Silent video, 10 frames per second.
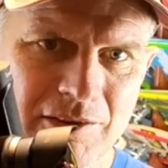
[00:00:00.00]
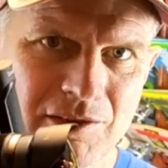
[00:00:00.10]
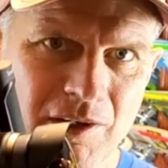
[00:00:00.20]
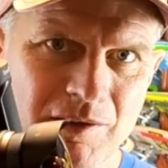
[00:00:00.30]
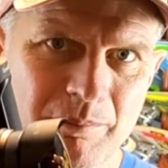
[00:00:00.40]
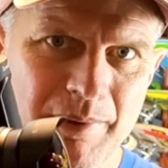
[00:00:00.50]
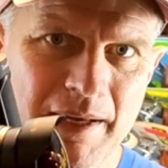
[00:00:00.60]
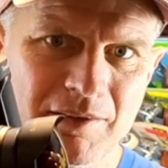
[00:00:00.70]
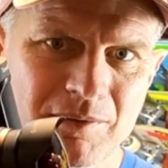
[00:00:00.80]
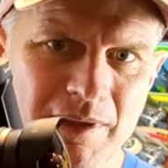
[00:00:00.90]
of shows it
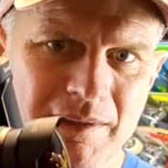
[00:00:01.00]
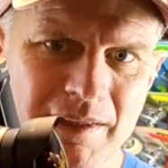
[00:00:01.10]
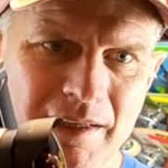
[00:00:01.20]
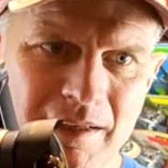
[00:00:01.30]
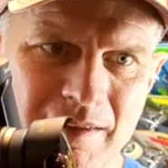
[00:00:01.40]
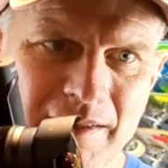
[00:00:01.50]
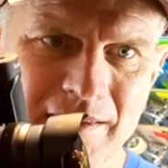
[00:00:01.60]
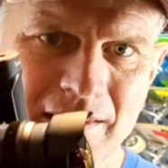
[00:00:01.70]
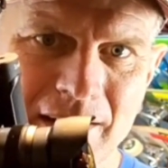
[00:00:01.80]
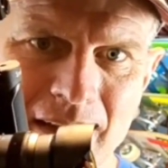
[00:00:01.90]
best right there. Like
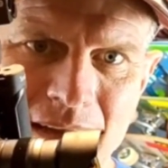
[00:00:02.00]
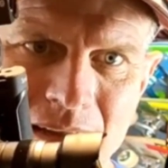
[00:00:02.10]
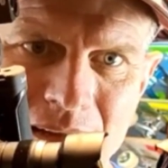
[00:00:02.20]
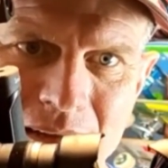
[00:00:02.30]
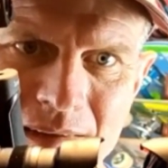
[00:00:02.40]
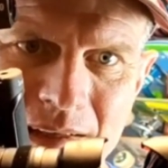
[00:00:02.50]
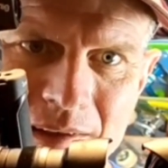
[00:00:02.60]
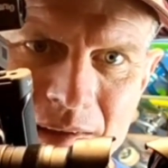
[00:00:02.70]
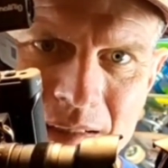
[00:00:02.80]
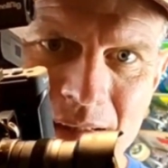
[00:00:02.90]
this
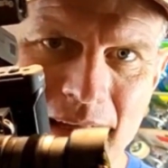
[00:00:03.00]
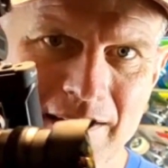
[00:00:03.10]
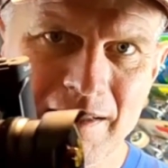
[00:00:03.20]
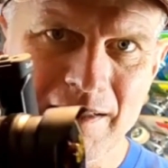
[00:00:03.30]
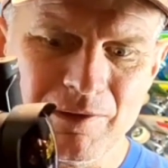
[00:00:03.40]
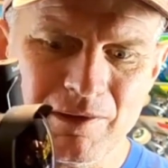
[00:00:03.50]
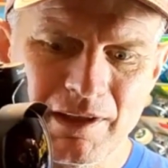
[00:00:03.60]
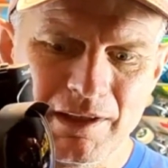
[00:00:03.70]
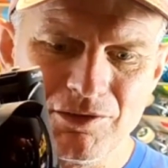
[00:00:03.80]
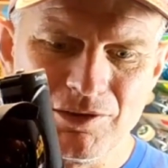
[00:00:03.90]
thing, eat that thing for
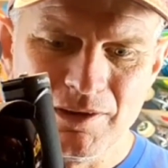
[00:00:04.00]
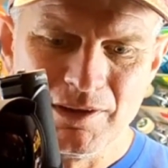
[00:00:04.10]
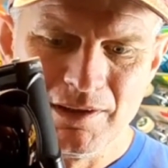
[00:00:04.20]
lunch.